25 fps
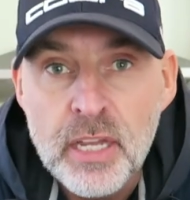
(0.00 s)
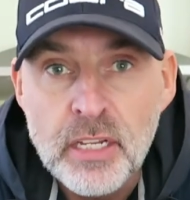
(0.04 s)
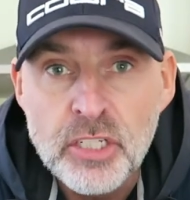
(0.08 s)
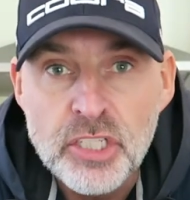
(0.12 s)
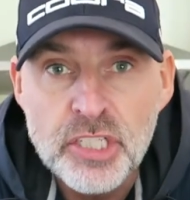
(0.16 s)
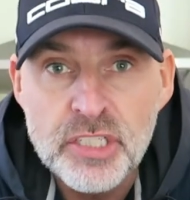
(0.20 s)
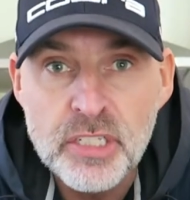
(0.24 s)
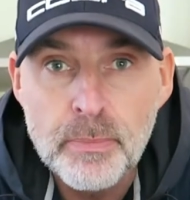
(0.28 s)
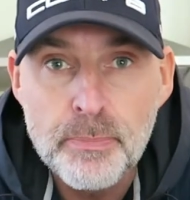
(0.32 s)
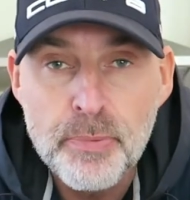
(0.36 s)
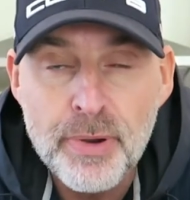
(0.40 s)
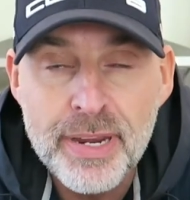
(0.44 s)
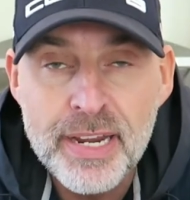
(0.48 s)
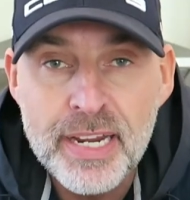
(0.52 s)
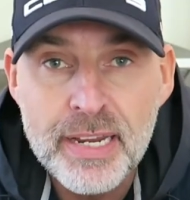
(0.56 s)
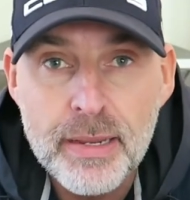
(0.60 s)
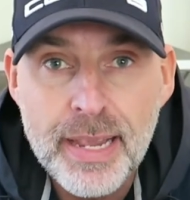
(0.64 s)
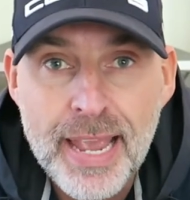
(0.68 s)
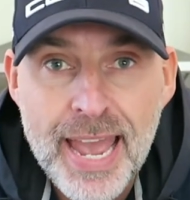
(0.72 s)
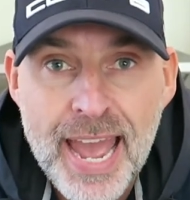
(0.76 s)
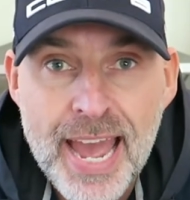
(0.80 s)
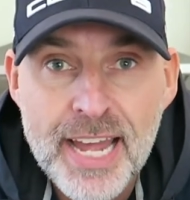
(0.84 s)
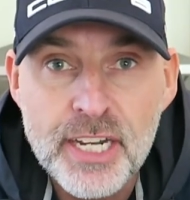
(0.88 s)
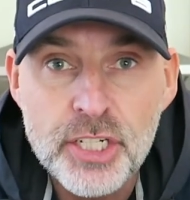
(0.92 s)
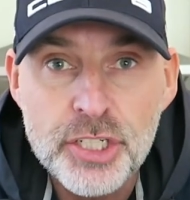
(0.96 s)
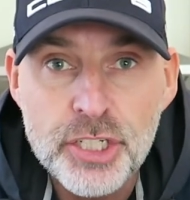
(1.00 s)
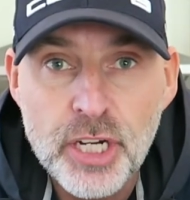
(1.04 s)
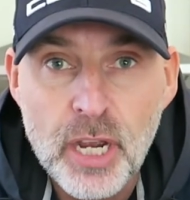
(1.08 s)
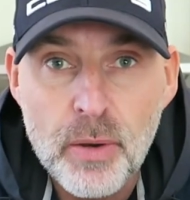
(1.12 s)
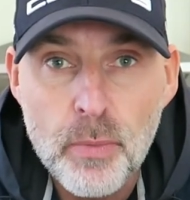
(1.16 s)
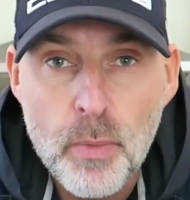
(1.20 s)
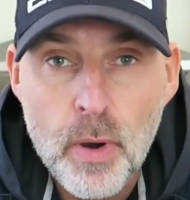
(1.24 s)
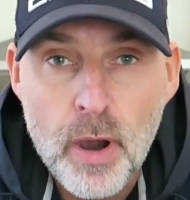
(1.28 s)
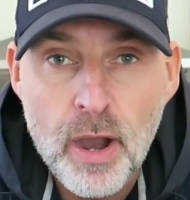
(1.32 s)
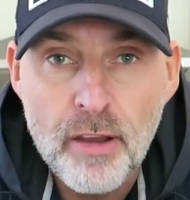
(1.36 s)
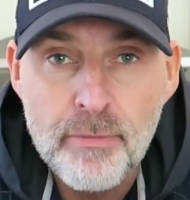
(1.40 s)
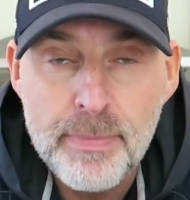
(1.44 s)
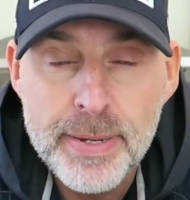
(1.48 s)
Just to catch
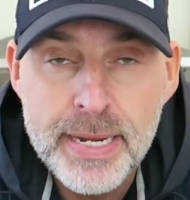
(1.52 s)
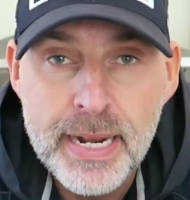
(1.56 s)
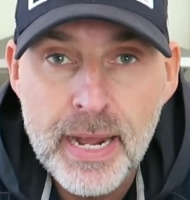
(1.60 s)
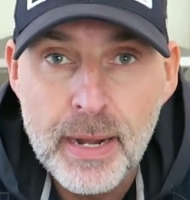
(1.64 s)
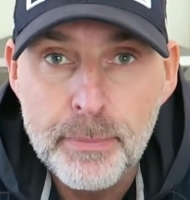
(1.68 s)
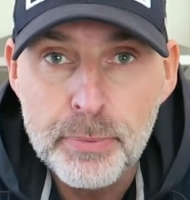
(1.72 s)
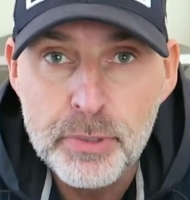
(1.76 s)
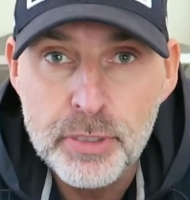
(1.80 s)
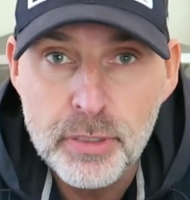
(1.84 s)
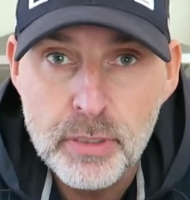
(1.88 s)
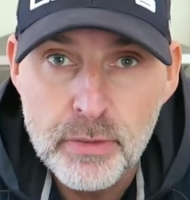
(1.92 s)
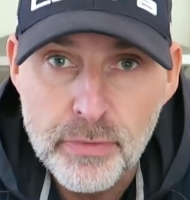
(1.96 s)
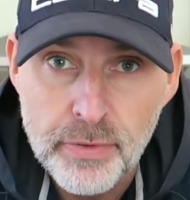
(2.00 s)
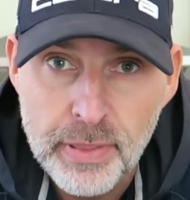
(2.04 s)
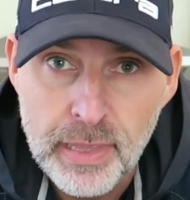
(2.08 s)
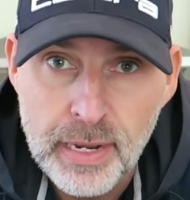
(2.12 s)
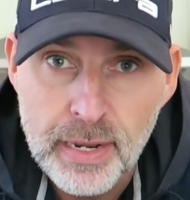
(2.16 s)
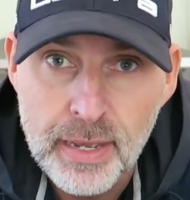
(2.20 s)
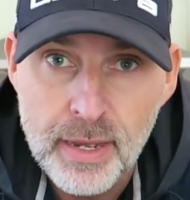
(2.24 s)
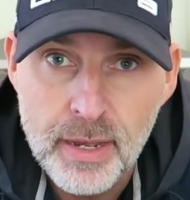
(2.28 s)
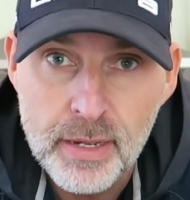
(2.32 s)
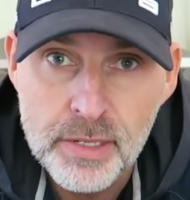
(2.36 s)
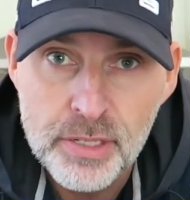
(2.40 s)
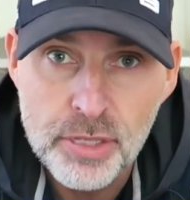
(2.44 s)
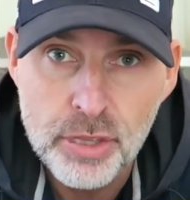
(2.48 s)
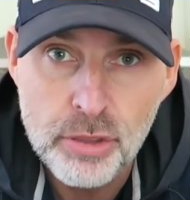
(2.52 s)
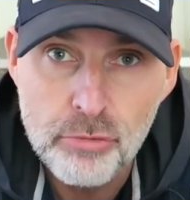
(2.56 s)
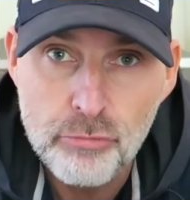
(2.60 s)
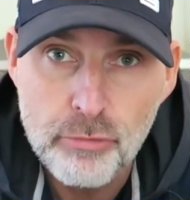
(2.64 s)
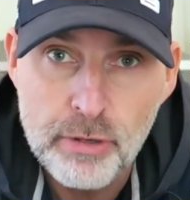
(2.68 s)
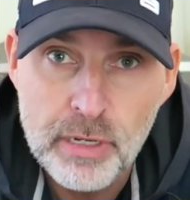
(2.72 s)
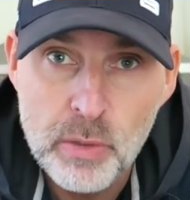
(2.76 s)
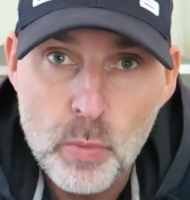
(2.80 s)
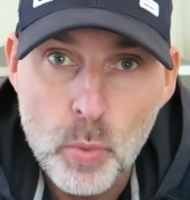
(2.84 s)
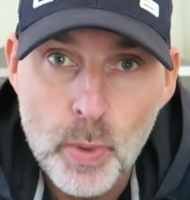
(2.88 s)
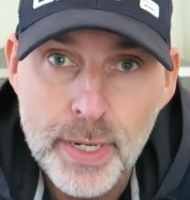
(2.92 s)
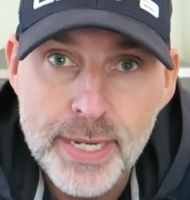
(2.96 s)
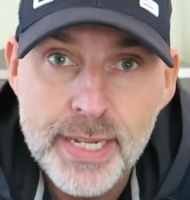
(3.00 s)
up what I've been up to for the last
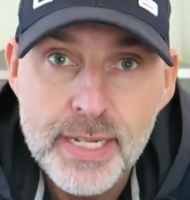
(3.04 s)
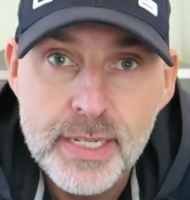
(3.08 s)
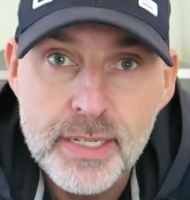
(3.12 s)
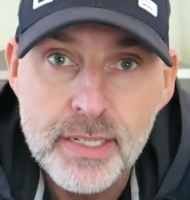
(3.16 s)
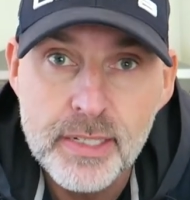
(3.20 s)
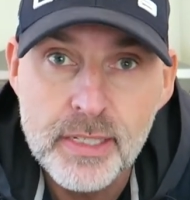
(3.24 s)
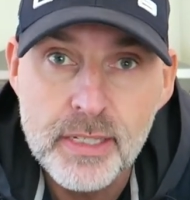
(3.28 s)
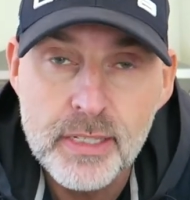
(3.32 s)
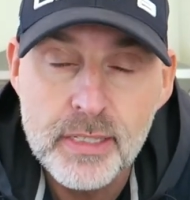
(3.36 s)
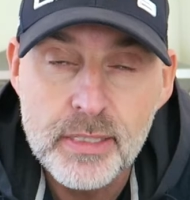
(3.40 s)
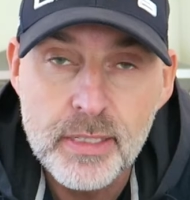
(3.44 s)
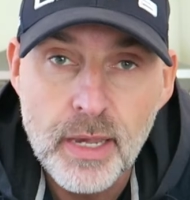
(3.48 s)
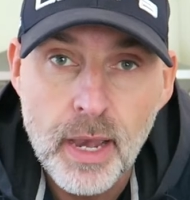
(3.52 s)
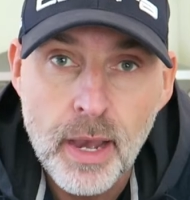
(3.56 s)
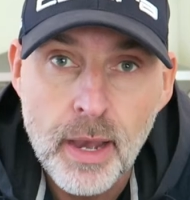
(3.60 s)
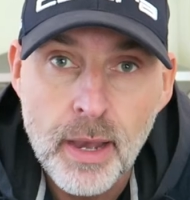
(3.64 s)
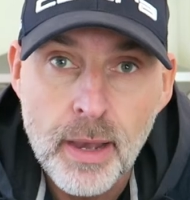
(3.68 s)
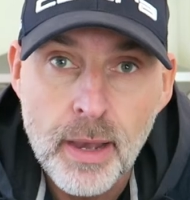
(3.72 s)
3 weeks.